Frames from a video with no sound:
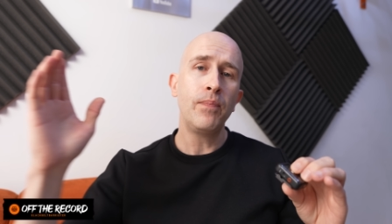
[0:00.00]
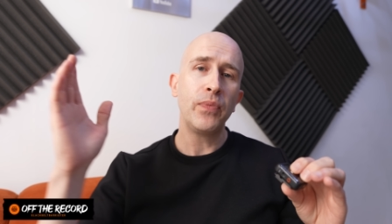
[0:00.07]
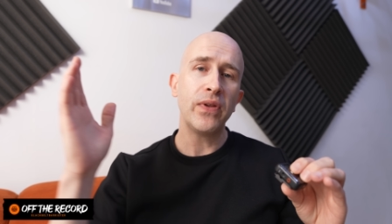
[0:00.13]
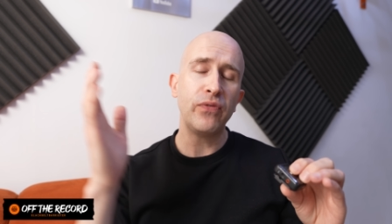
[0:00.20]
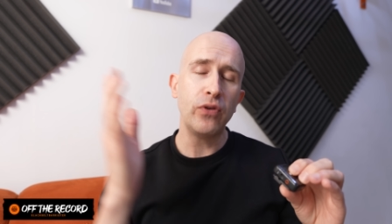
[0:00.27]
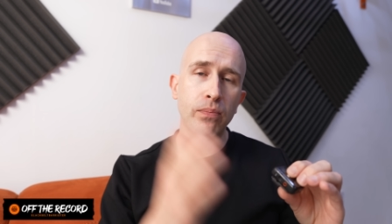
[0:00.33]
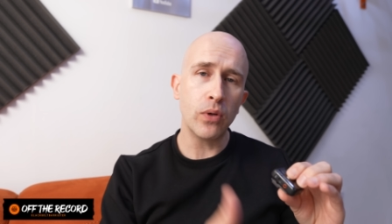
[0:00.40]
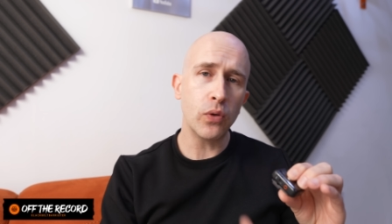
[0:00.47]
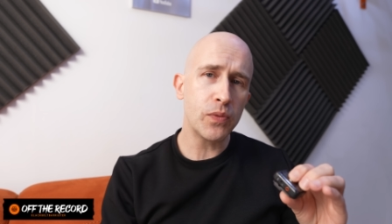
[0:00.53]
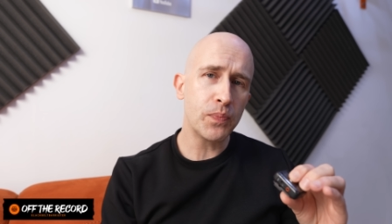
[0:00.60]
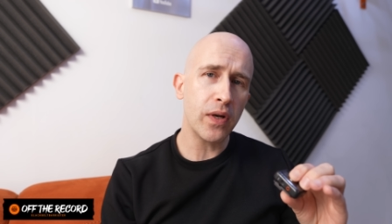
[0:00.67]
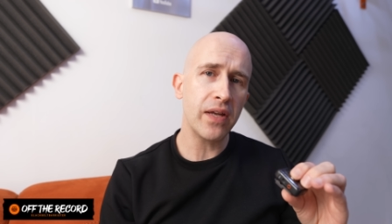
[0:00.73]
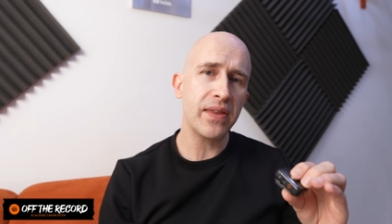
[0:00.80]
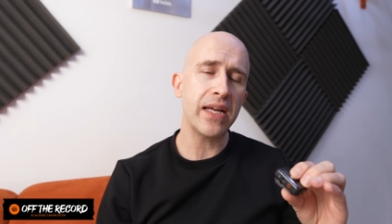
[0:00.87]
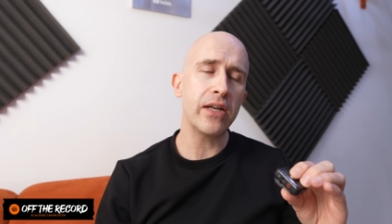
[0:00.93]
If you
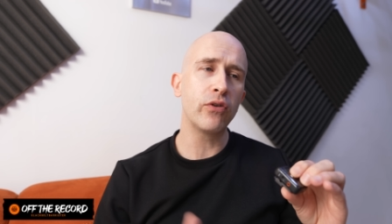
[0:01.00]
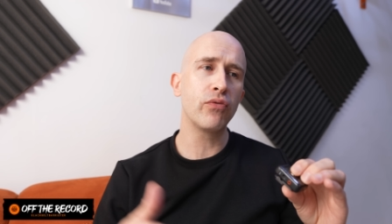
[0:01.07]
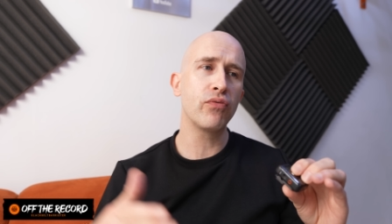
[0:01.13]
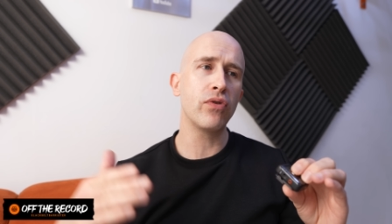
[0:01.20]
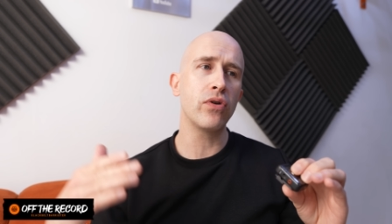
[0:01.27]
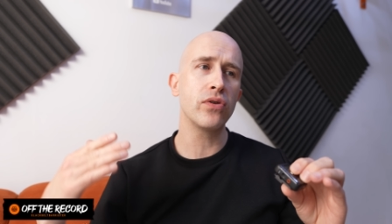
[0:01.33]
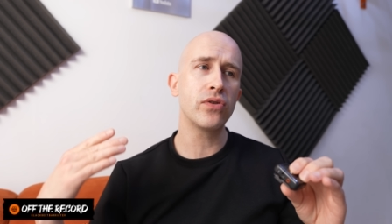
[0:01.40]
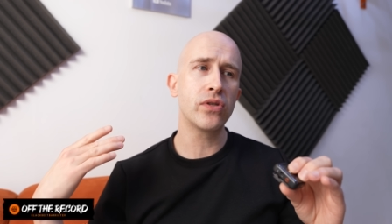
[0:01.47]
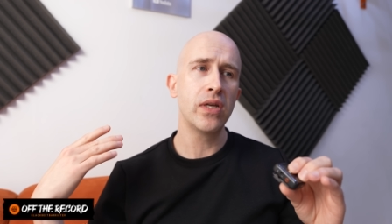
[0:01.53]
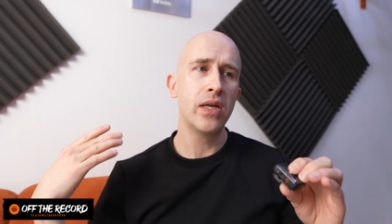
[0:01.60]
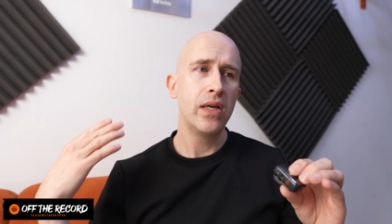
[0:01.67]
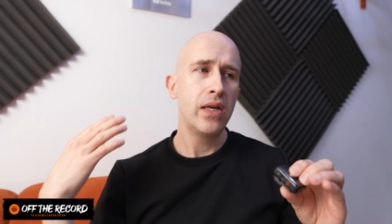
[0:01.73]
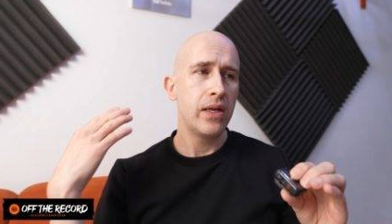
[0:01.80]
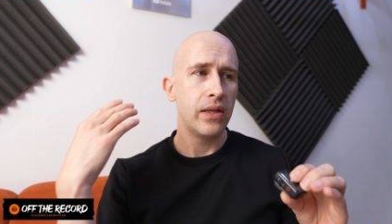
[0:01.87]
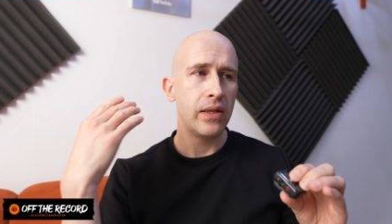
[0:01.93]
multiply that across
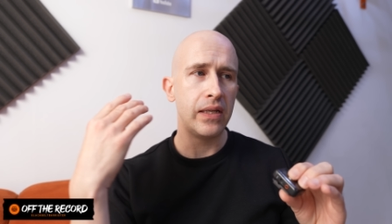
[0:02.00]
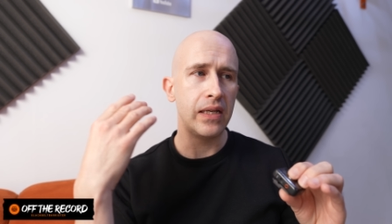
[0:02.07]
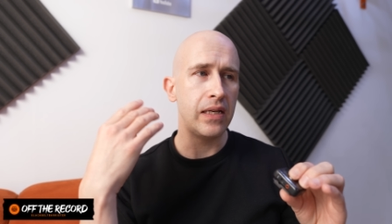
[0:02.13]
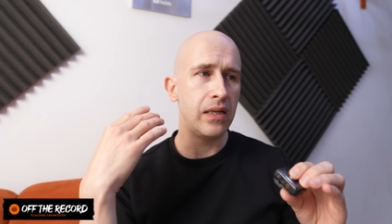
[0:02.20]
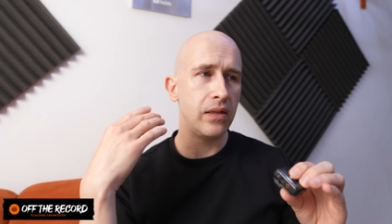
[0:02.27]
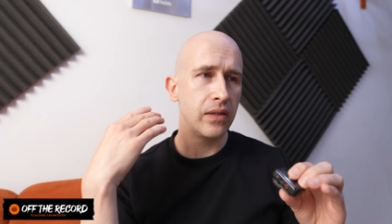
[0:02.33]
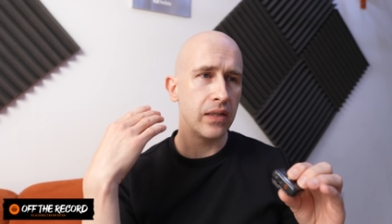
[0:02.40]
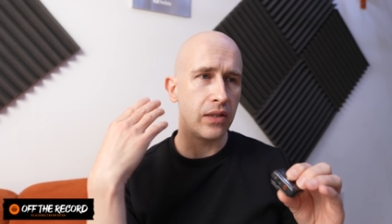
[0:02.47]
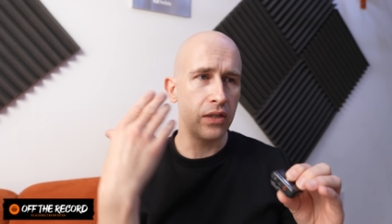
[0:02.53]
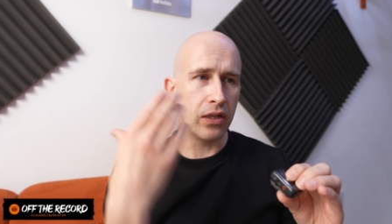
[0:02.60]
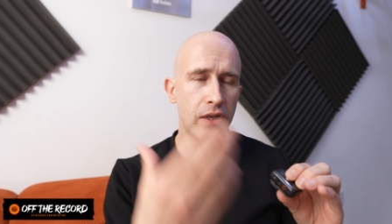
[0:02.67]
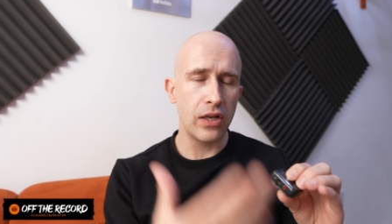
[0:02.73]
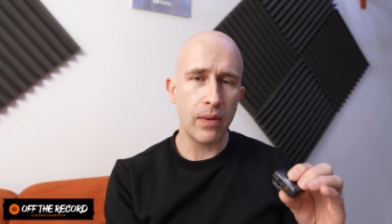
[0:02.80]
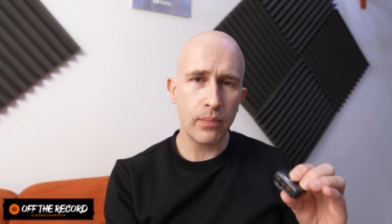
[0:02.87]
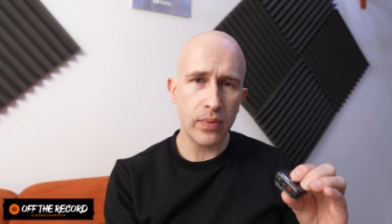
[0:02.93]
the
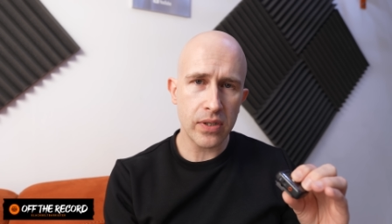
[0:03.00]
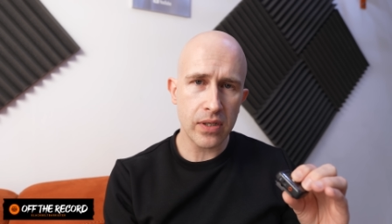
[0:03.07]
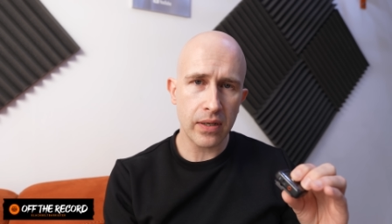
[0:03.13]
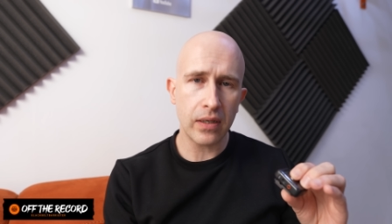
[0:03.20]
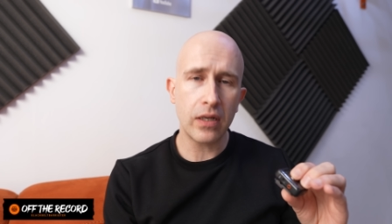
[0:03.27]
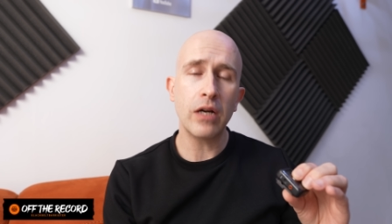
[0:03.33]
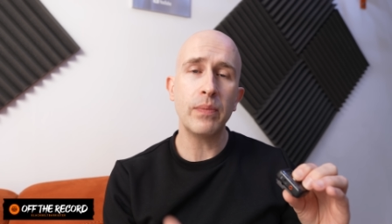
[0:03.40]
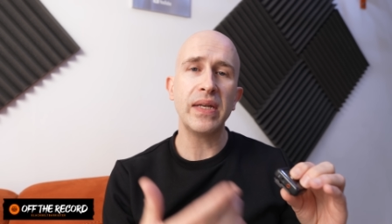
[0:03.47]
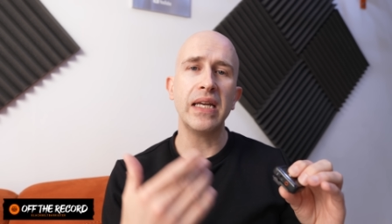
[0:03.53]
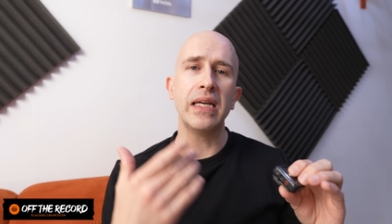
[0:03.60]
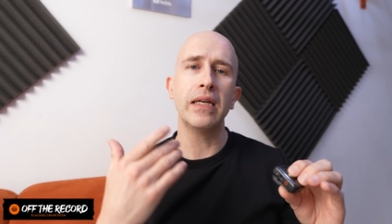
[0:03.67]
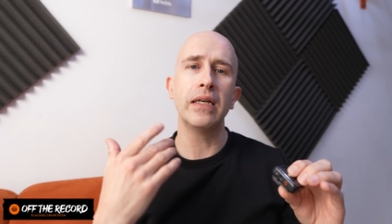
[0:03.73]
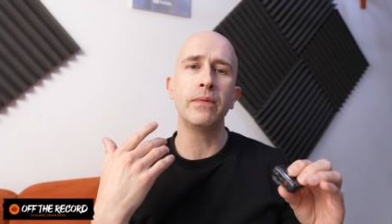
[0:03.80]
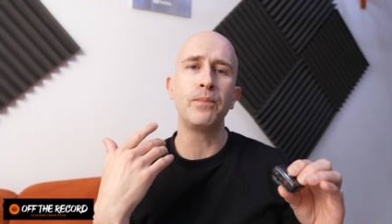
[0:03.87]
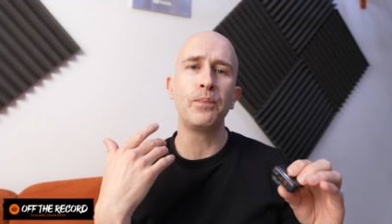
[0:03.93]
numbers that are coming
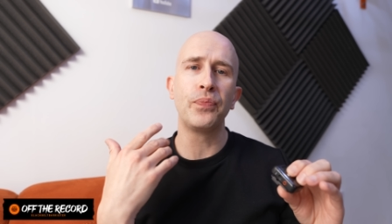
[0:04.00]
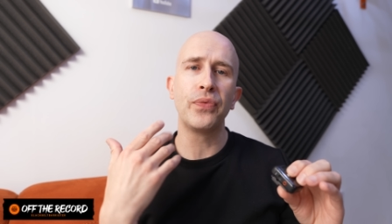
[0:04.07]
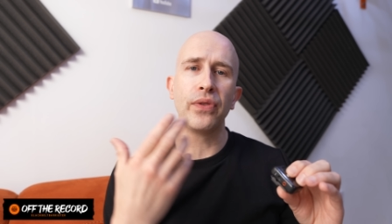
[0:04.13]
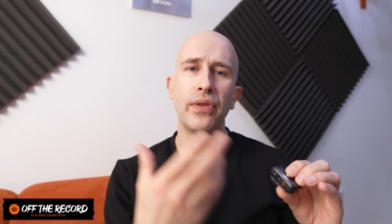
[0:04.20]
in,